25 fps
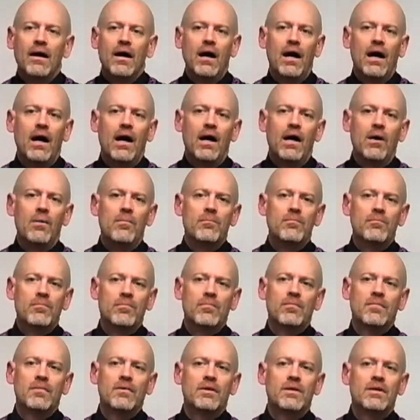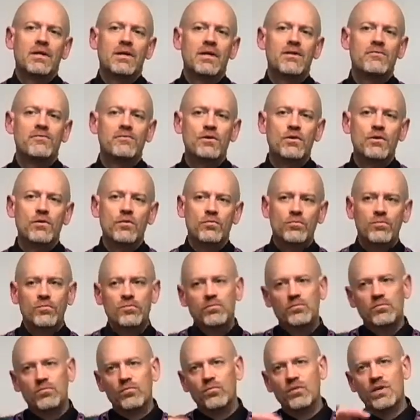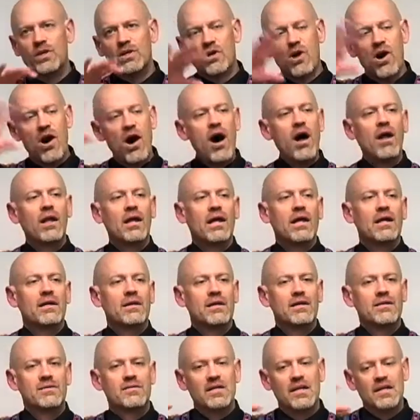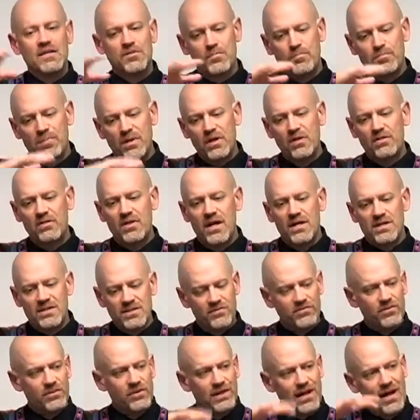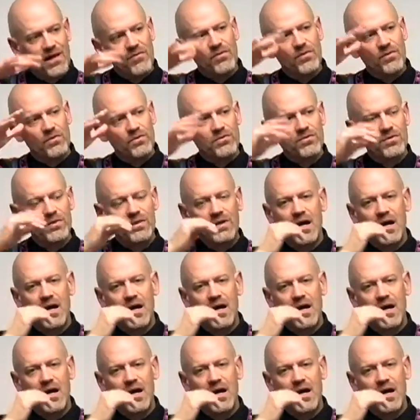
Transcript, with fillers: Um, if you recall it, it, it's built on different levels.